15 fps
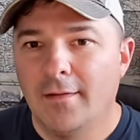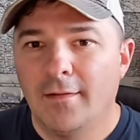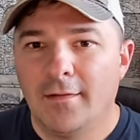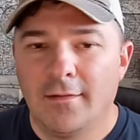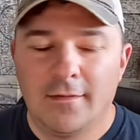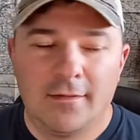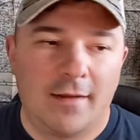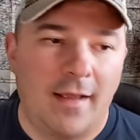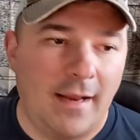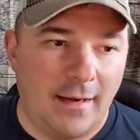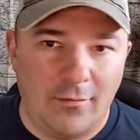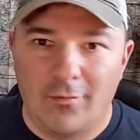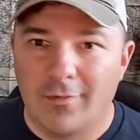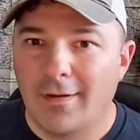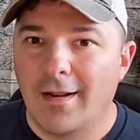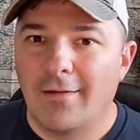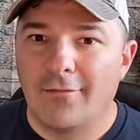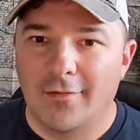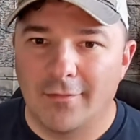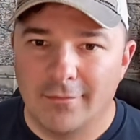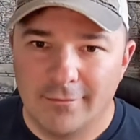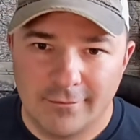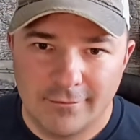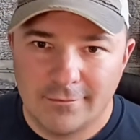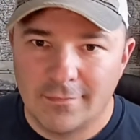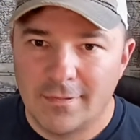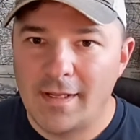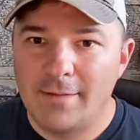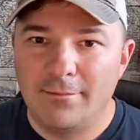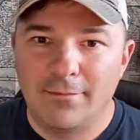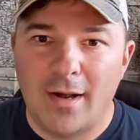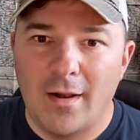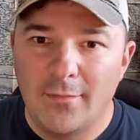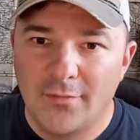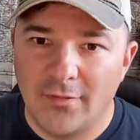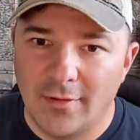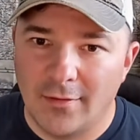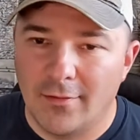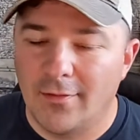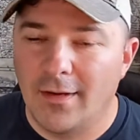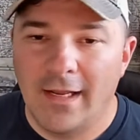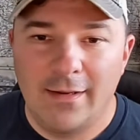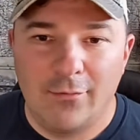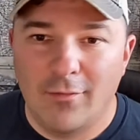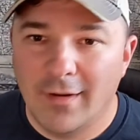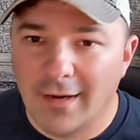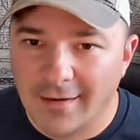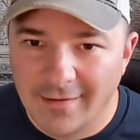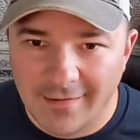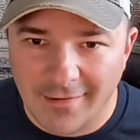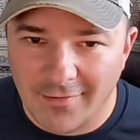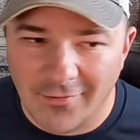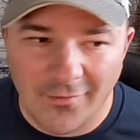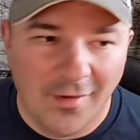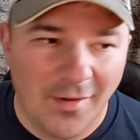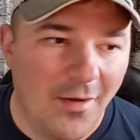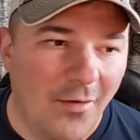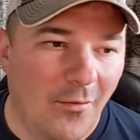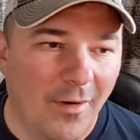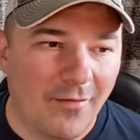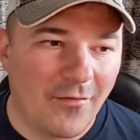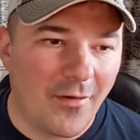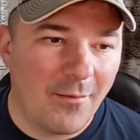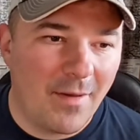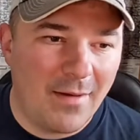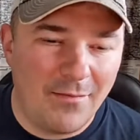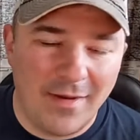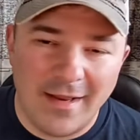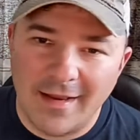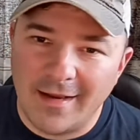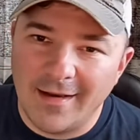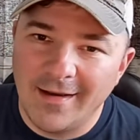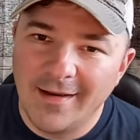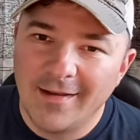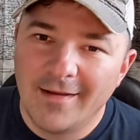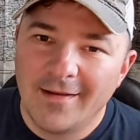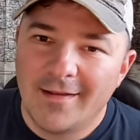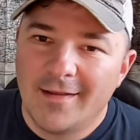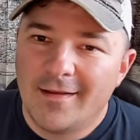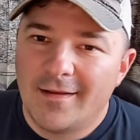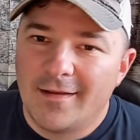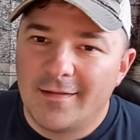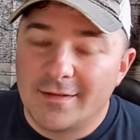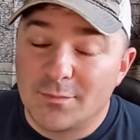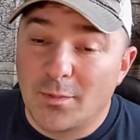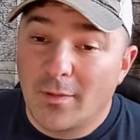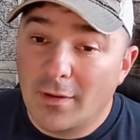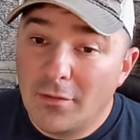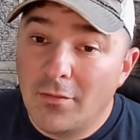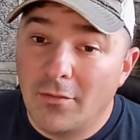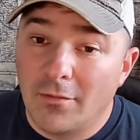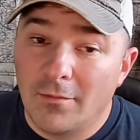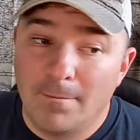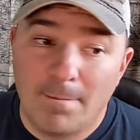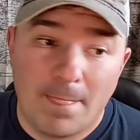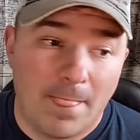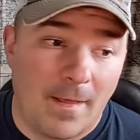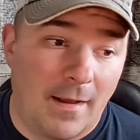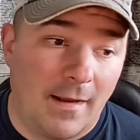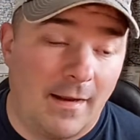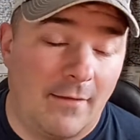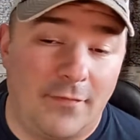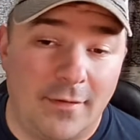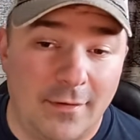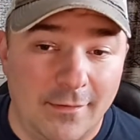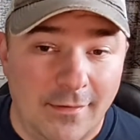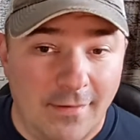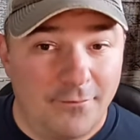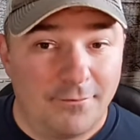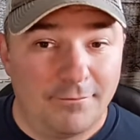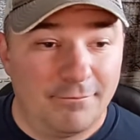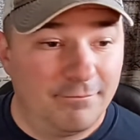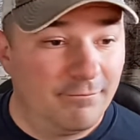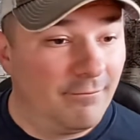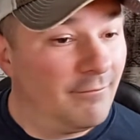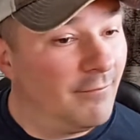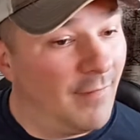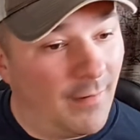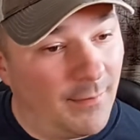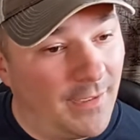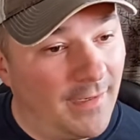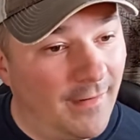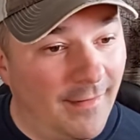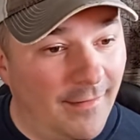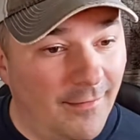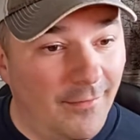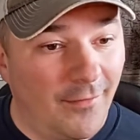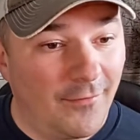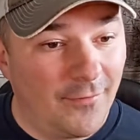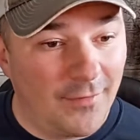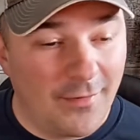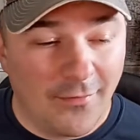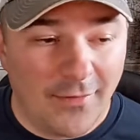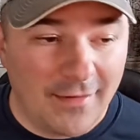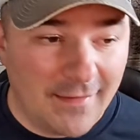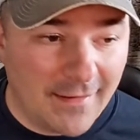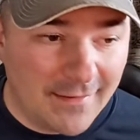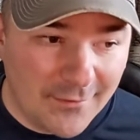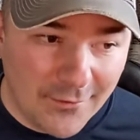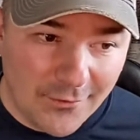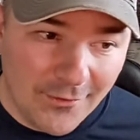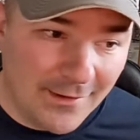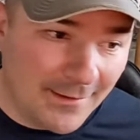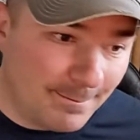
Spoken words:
Hey, whatever. Hey, Bob's here. Hey, whatever it may be. That's pretty cool. I don't know. If you don't think that's cool, then